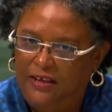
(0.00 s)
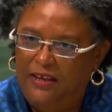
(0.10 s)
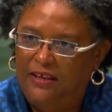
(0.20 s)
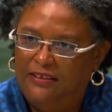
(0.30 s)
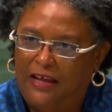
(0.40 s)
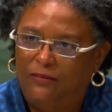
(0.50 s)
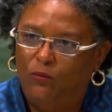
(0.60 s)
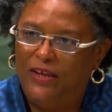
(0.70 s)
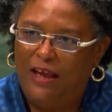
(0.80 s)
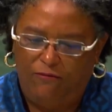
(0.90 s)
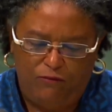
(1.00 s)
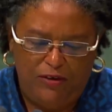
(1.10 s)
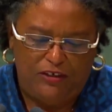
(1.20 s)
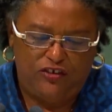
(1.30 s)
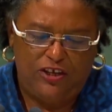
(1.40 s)
that we have
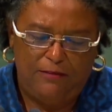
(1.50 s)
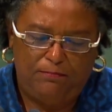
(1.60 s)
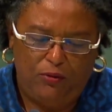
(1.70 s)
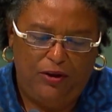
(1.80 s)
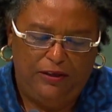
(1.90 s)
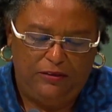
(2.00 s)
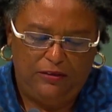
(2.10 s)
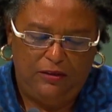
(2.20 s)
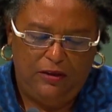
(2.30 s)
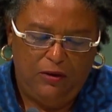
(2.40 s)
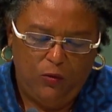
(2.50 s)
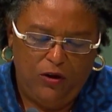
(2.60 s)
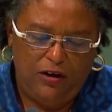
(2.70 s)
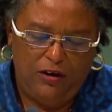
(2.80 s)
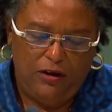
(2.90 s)
reached a point
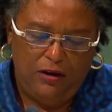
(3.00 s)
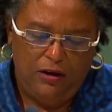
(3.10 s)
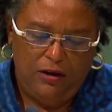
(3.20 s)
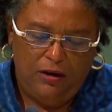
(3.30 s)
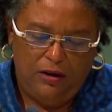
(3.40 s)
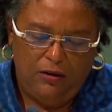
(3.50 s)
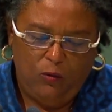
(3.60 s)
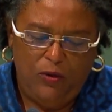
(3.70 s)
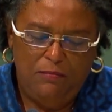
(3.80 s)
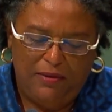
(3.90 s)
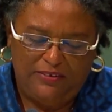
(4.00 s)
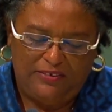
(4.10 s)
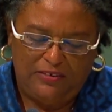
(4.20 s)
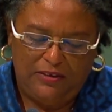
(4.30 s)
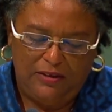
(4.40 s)
where we
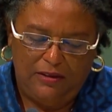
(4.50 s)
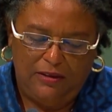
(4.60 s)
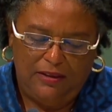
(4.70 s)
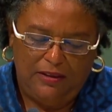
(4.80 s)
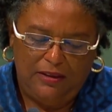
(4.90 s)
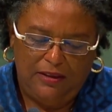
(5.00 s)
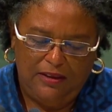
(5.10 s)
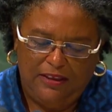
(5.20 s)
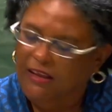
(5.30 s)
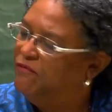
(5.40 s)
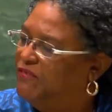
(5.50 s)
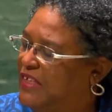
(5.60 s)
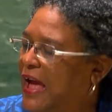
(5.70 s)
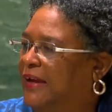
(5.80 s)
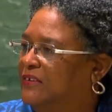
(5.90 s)
must give
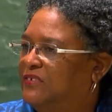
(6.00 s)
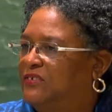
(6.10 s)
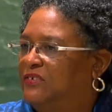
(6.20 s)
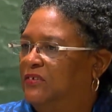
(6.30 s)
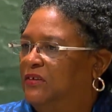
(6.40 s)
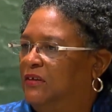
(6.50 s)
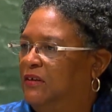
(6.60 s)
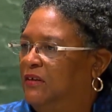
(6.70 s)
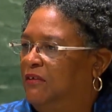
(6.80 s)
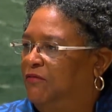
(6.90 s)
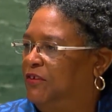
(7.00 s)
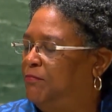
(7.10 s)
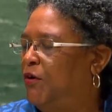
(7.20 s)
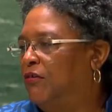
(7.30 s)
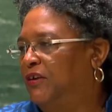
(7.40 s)
thanks for the
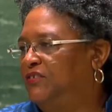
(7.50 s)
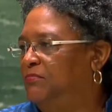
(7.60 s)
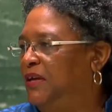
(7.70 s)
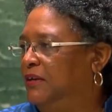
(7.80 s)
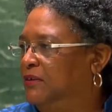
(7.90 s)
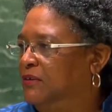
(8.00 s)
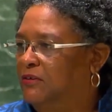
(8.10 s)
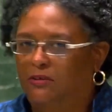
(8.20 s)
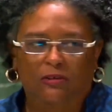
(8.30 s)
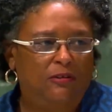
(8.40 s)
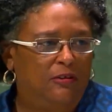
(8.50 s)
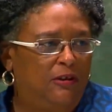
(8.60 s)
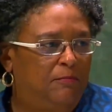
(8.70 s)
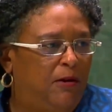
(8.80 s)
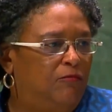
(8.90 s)
progress made,
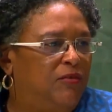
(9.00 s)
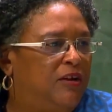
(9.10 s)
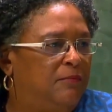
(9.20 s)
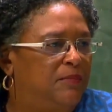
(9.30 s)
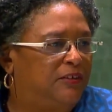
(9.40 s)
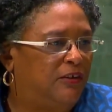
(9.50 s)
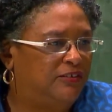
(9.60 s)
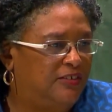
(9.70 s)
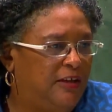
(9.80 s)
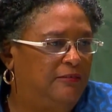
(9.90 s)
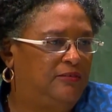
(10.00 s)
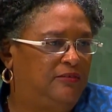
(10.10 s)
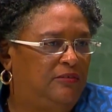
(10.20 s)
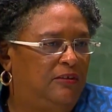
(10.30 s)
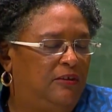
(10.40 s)
but recommit
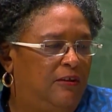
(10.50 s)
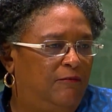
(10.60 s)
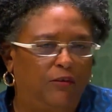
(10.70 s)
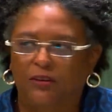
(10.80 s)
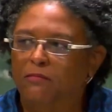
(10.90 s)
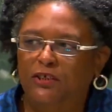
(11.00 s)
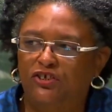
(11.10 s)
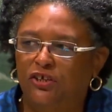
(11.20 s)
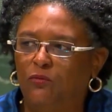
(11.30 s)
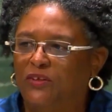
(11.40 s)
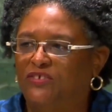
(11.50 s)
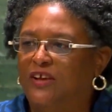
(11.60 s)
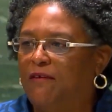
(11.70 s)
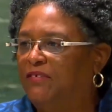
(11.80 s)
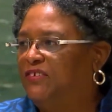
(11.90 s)
ourselves. For the mission was
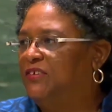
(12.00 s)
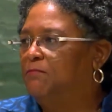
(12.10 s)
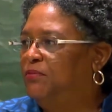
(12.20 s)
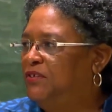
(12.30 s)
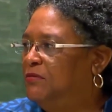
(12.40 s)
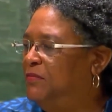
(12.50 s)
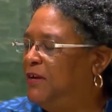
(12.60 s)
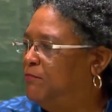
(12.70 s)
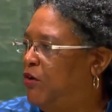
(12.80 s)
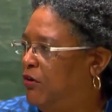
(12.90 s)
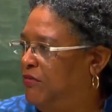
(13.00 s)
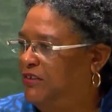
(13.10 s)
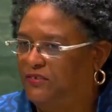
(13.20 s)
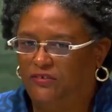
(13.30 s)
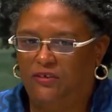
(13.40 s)
never simply to make
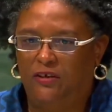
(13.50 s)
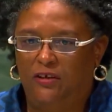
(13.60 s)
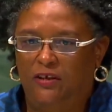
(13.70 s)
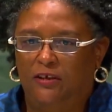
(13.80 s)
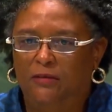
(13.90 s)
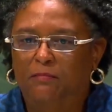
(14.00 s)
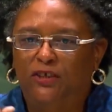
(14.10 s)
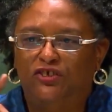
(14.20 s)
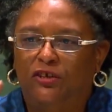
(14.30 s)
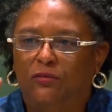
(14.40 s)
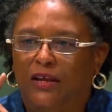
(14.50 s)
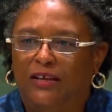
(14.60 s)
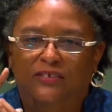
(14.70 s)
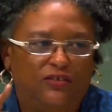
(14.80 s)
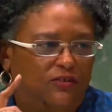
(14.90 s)
progress. The mission
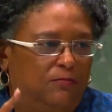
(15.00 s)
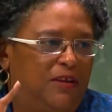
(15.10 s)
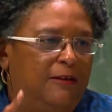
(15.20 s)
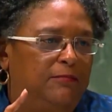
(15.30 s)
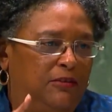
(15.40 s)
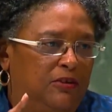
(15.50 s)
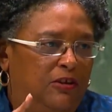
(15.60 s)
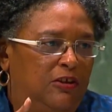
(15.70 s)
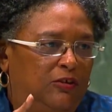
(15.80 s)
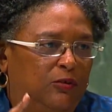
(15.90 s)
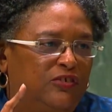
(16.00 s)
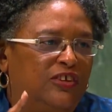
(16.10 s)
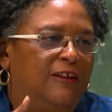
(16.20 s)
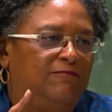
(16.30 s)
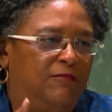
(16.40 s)
is to be able to
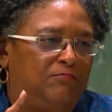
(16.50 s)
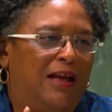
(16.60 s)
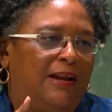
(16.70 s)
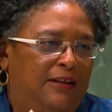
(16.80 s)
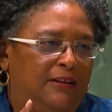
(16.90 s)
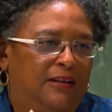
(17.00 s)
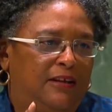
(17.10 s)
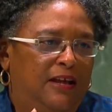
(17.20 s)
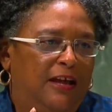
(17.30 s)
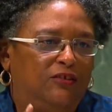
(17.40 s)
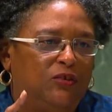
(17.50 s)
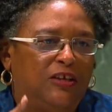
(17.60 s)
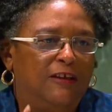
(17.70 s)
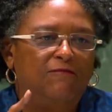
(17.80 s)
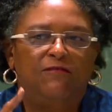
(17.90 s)
save the planet and to
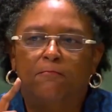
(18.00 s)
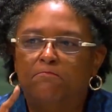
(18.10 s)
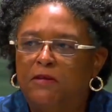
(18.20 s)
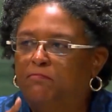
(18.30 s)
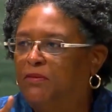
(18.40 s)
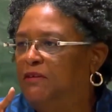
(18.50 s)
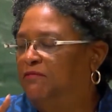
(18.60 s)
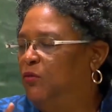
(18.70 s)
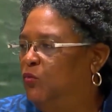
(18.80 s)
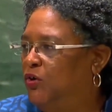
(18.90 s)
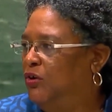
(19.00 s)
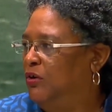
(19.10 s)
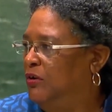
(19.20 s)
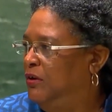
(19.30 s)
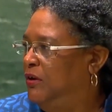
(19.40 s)
give the people of the
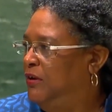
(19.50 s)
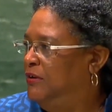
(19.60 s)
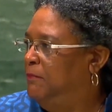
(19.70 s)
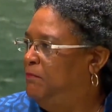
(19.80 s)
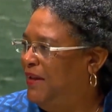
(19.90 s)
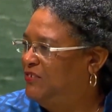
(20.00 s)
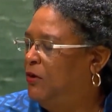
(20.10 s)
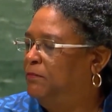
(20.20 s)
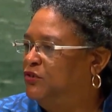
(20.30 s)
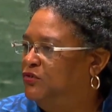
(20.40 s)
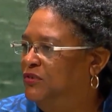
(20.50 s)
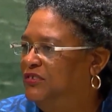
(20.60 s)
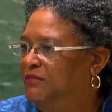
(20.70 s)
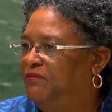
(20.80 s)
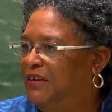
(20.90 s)
world the best
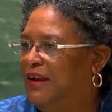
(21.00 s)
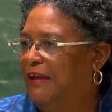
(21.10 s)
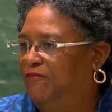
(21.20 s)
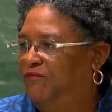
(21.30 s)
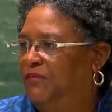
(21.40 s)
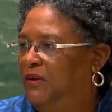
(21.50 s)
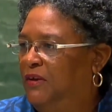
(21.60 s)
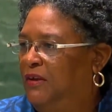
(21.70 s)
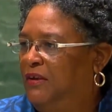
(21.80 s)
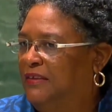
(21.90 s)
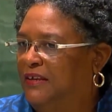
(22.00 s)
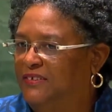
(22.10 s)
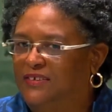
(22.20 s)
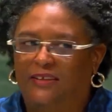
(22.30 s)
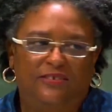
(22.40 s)
opportunity for life that
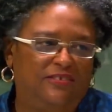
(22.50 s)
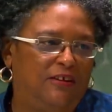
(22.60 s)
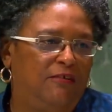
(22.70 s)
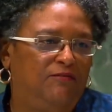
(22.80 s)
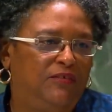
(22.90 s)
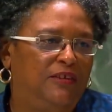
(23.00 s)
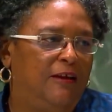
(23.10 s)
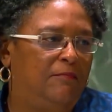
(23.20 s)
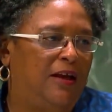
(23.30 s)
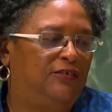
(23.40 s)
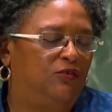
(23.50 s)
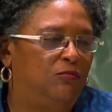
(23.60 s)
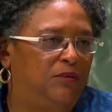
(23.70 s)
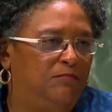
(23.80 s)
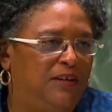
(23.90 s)
is necessary for them as
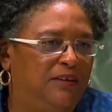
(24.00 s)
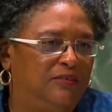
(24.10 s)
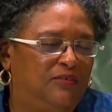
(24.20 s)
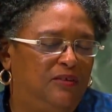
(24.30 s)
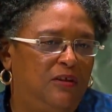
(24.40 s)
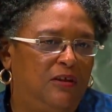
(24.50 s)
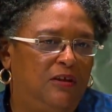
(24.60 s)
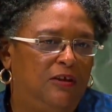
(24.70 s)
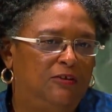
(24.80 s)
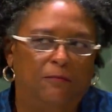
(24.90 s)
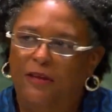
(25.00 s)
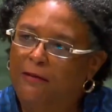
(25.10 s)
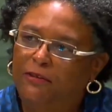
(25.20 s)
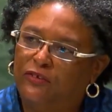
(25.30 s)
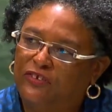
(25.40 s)
human beings. To be
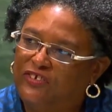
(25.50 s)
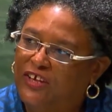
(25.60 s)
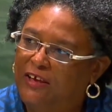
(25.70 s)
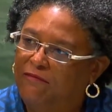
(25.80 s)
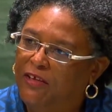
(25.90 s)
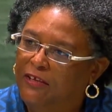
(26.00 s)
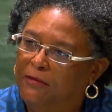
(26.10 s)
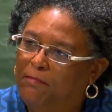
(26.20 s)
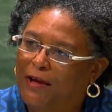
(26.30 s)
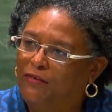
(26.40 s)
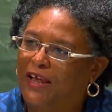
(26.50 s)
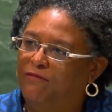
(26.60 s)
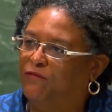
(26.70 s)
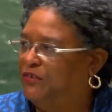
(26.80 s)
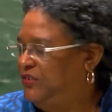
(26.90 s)
able to save the
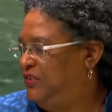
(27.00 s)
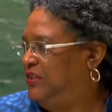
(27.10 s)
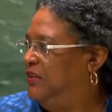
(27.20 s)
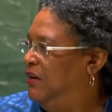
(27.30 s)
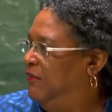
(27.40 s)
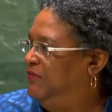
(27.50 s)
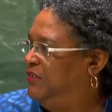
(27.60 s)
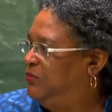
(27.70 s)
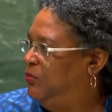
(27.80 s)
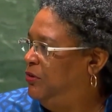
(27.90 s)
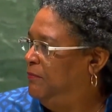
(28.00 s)
biodiversity of this world.